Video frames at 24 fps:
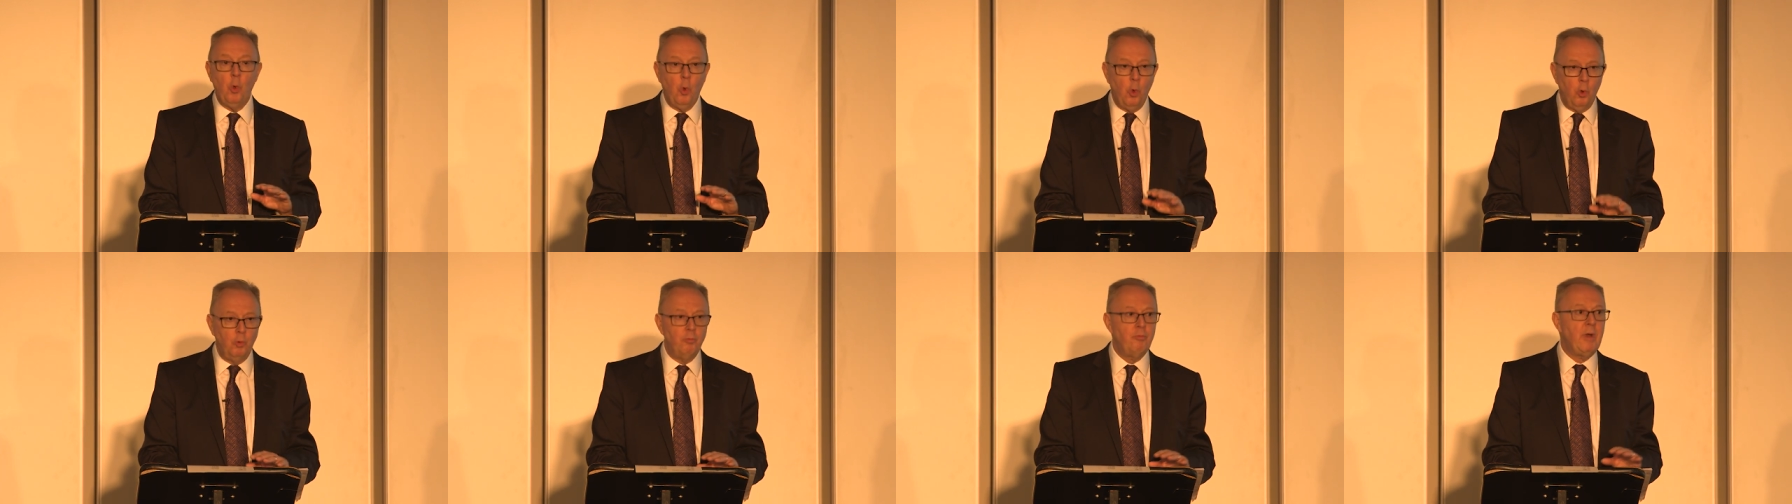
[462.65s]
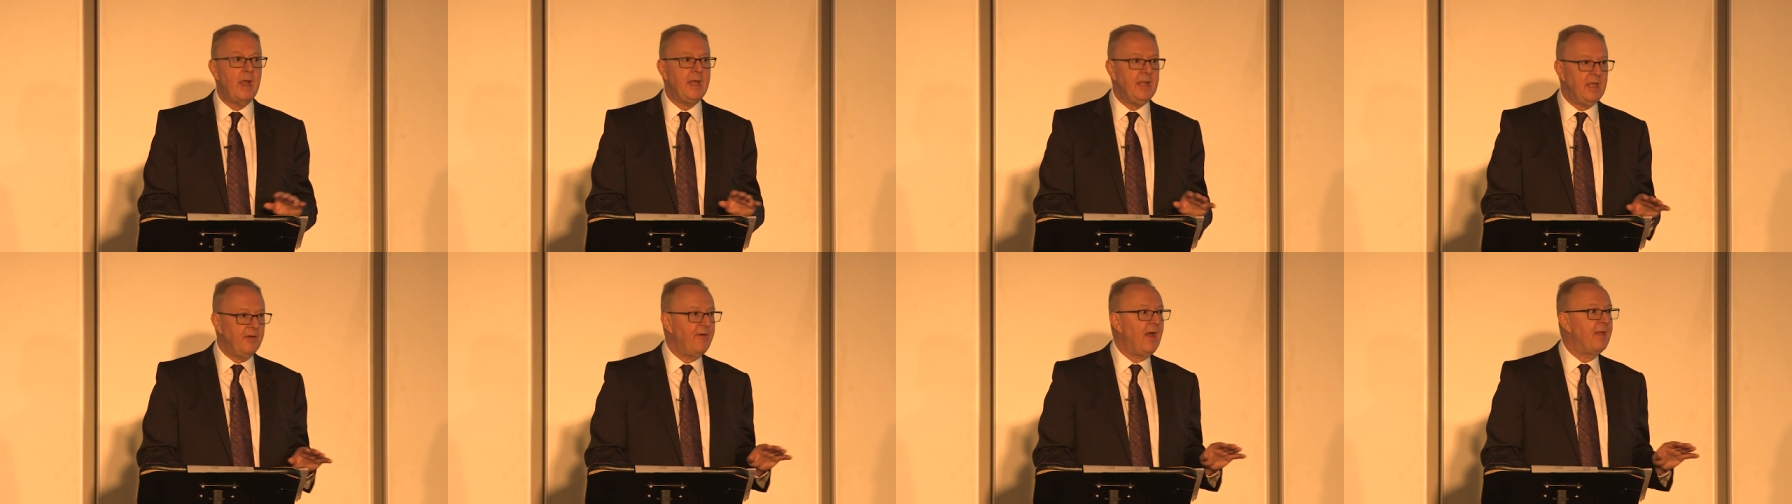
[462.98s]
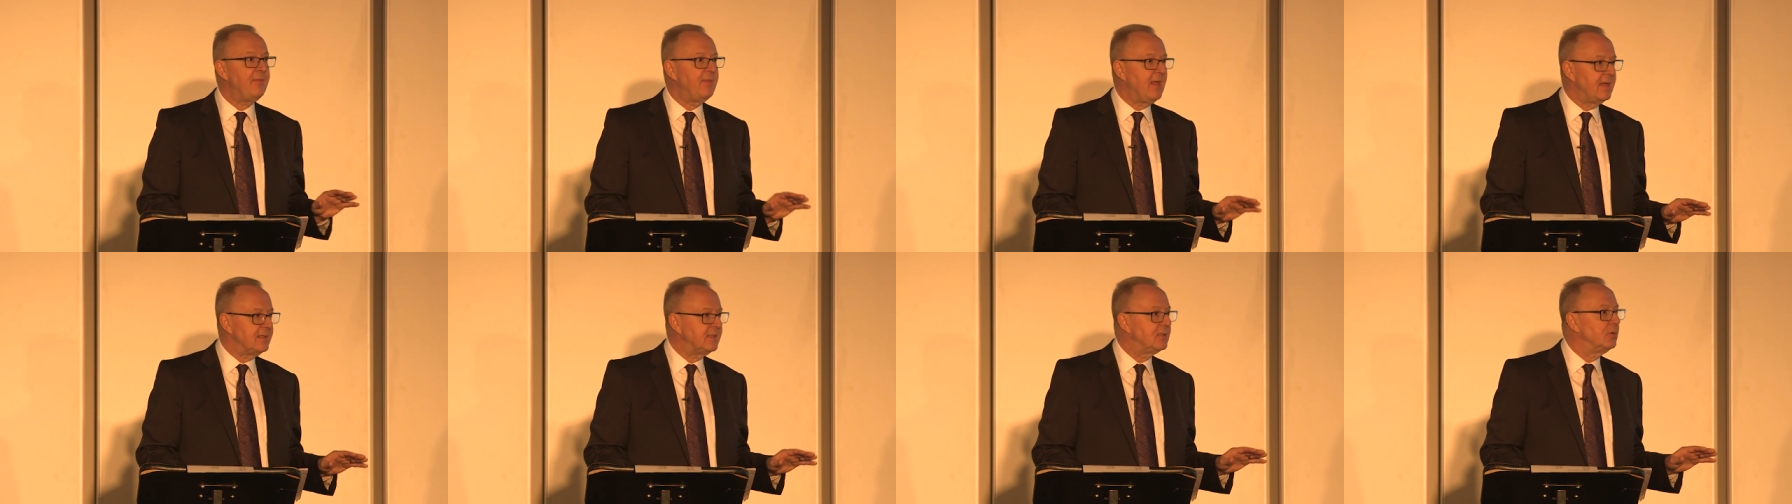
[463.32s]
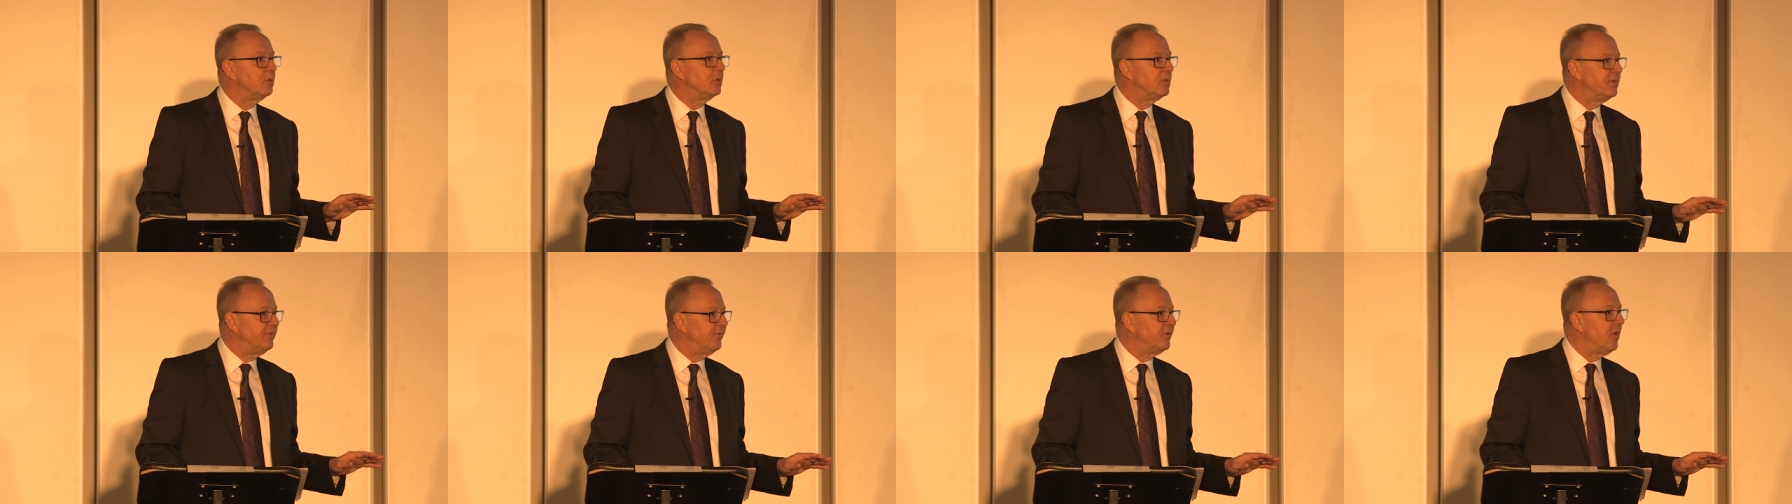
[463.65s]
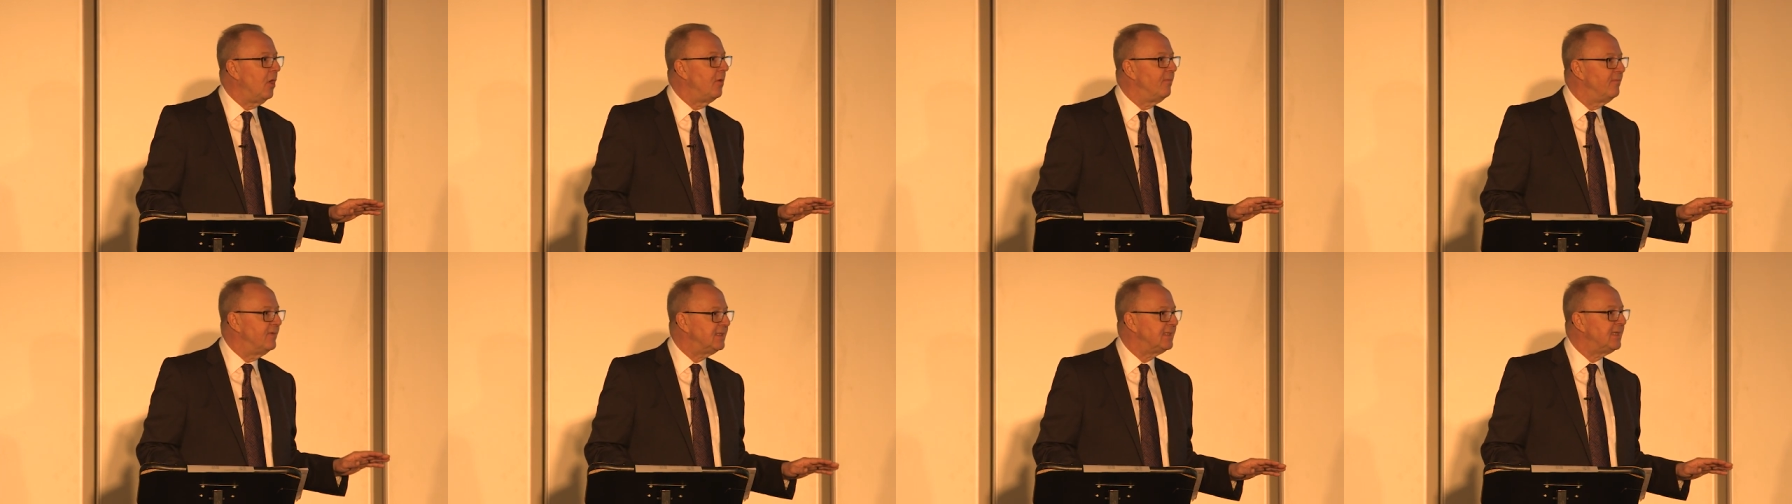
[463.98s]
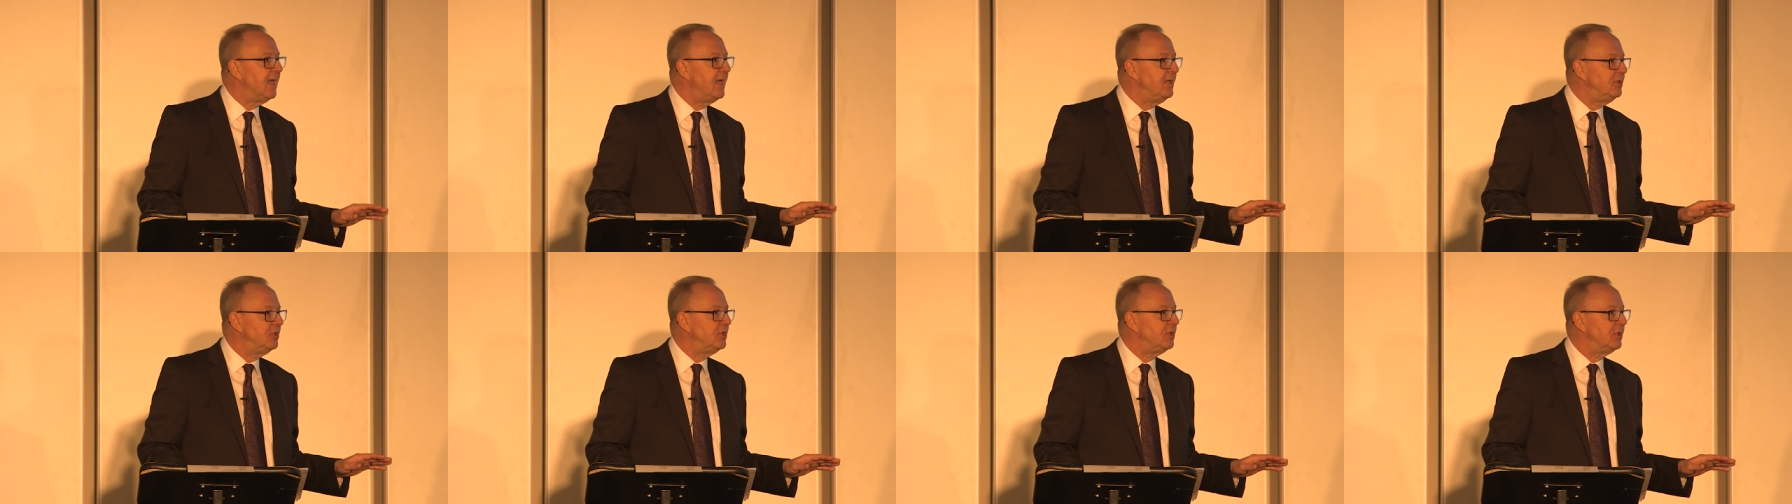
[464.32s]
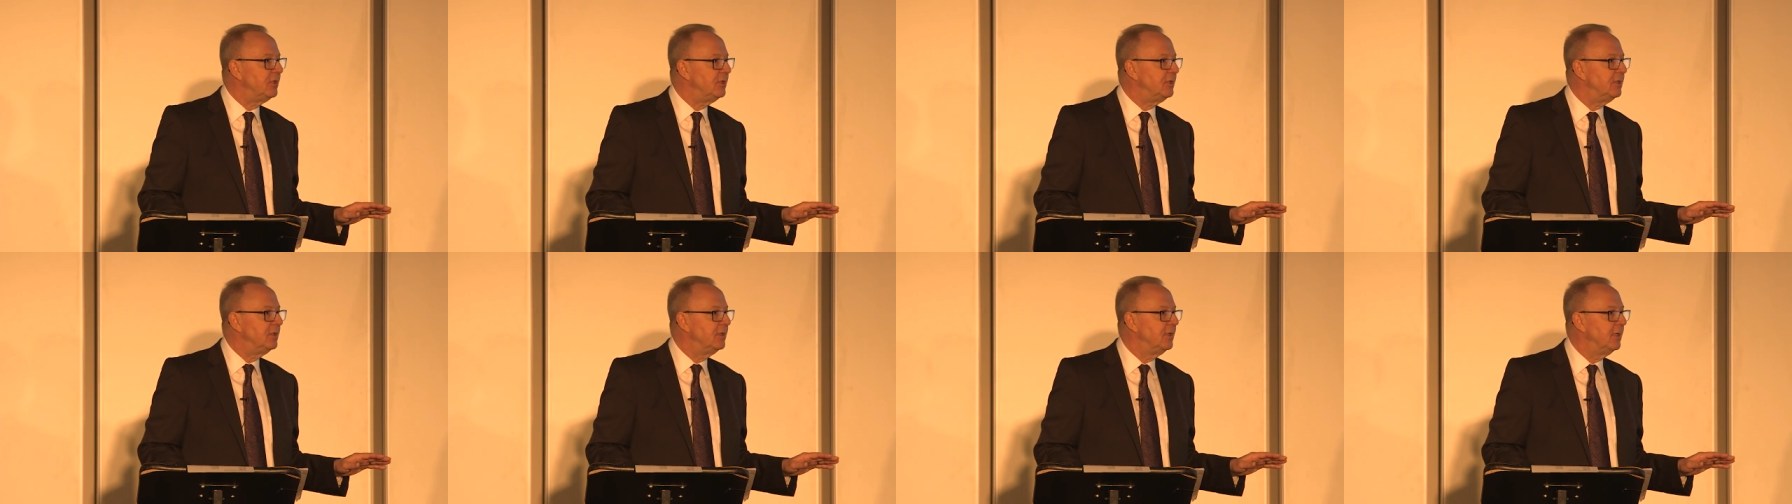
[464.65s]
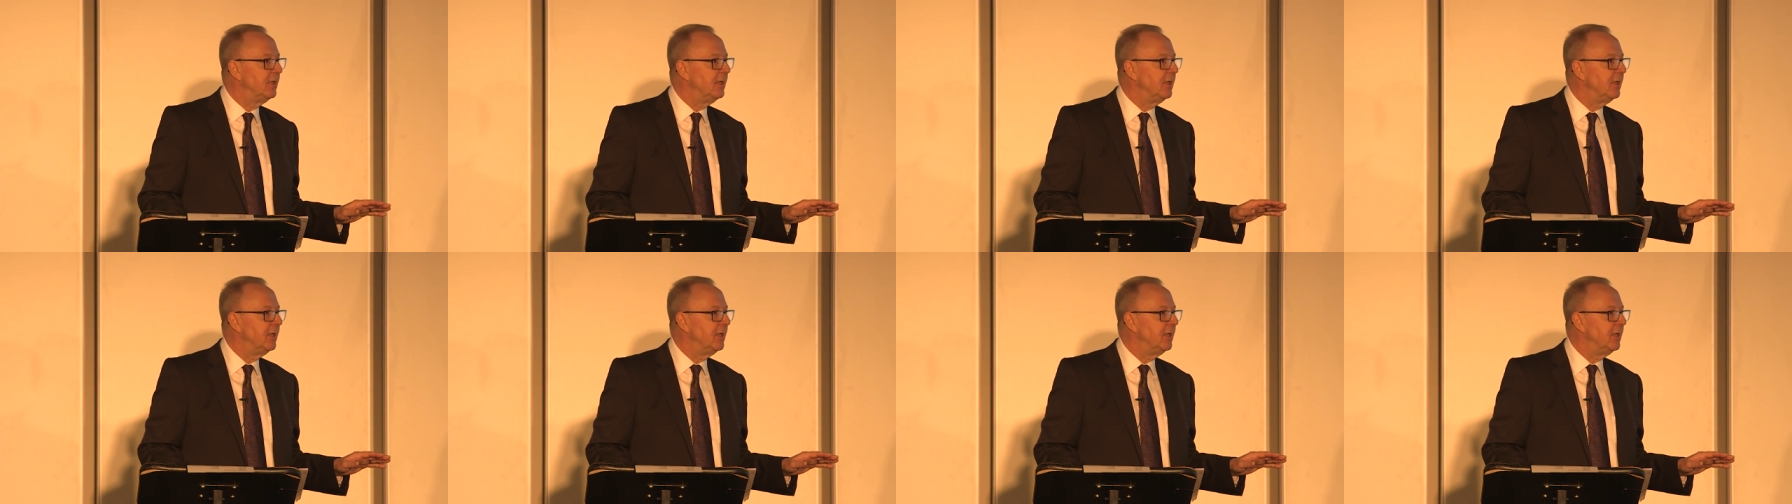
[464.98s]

already have had that sort of conversation